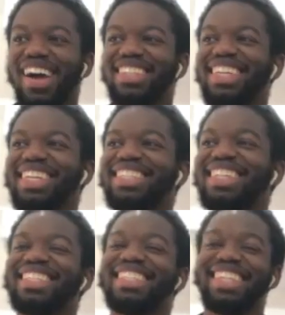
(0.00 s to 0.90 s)
it's
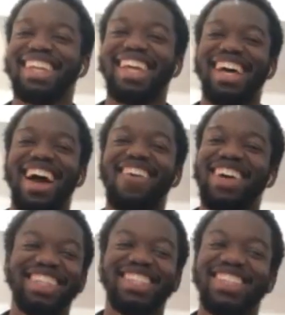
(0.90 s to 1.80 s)
interesting. I
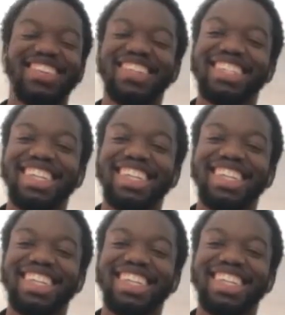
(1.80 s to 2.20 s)
find it so interesting.